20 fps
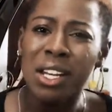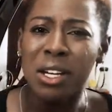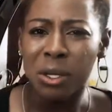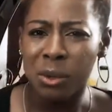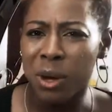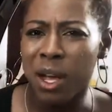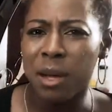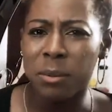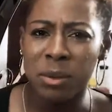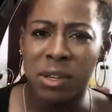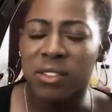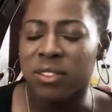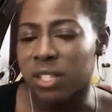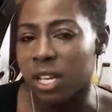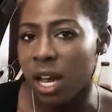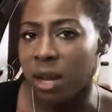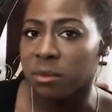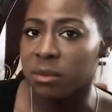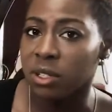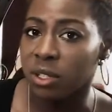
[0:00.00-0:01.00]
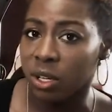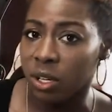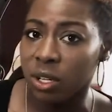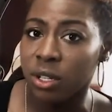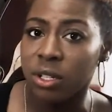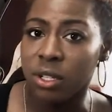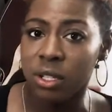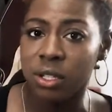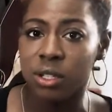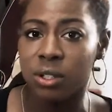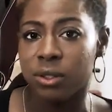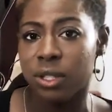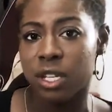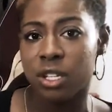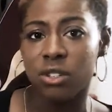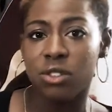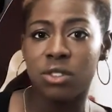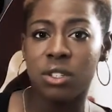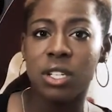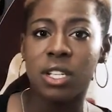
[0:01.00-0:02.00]
quite a bit of time to cook, so they
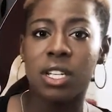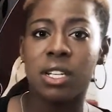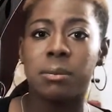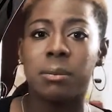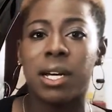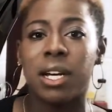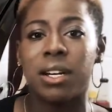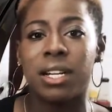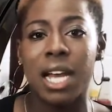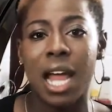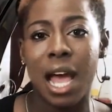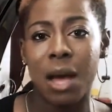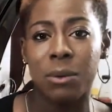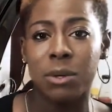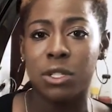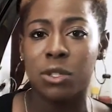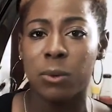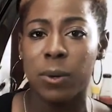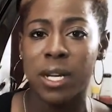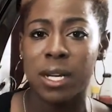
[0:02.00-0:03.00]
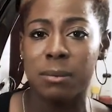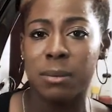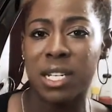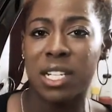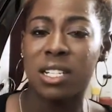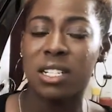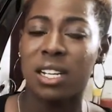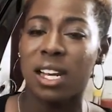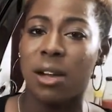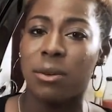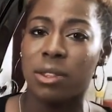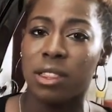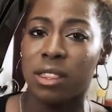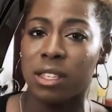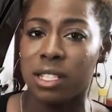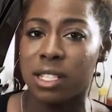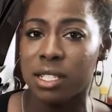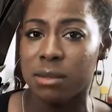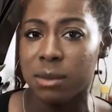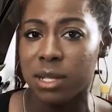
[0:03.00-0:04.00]
usually need about 1 hour 20 minutes, 1 hour
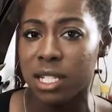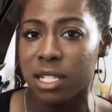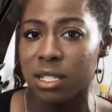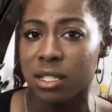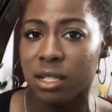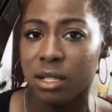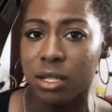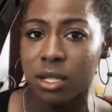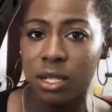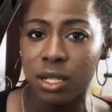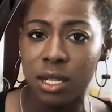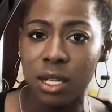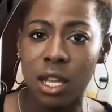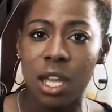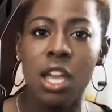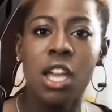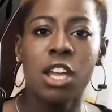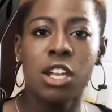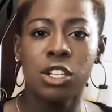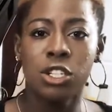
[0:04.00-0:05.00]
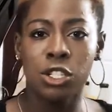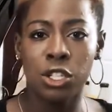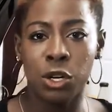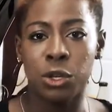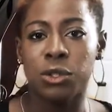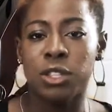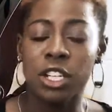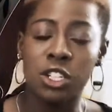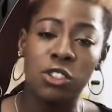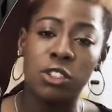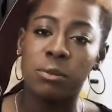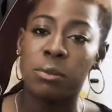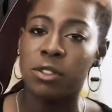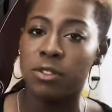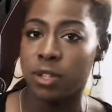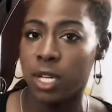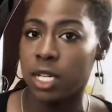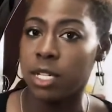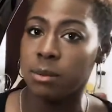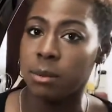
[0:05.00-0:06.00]
30 minutes to cook. So they should be
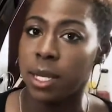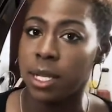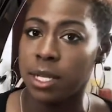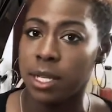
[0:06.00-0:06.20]
ready by